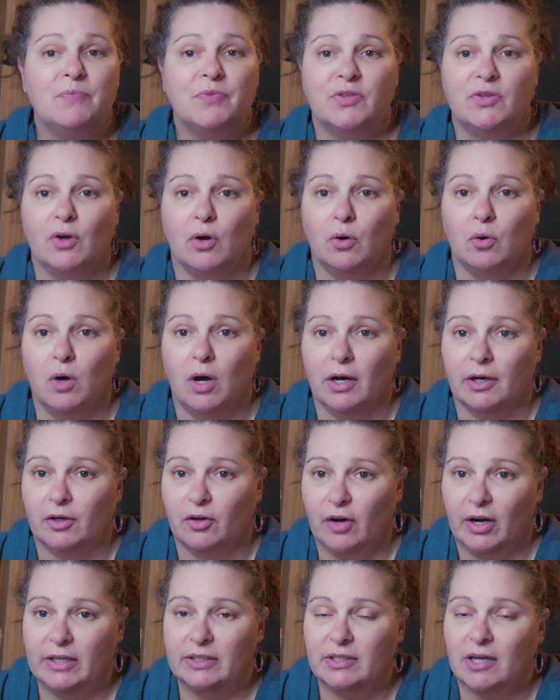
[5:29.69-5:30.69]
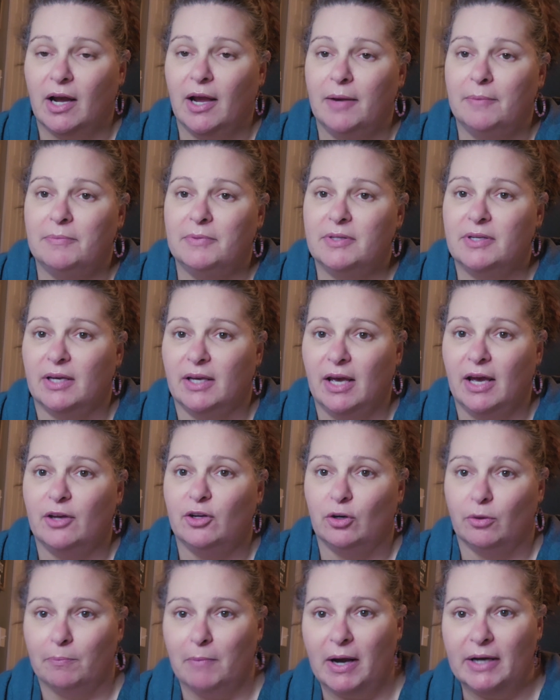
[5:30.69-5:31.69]
So a great time to get
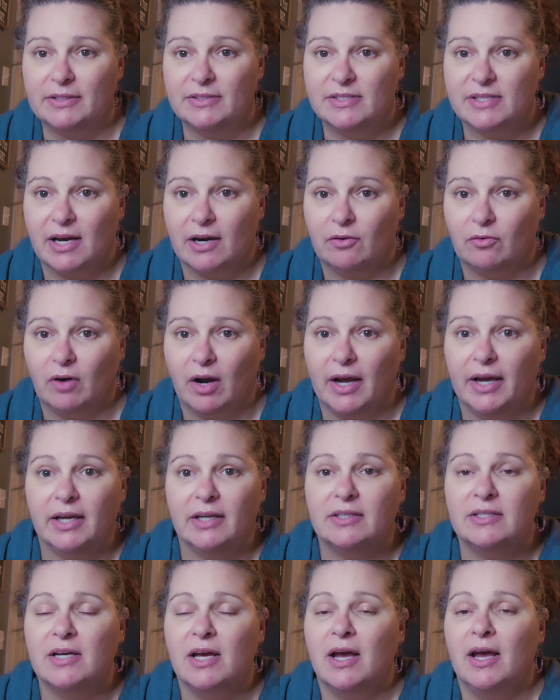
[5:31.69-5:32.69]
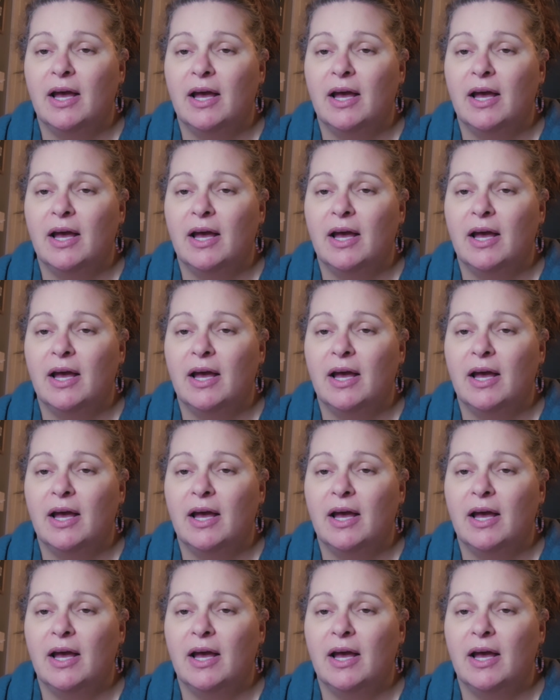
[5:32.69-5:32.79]
your mindset right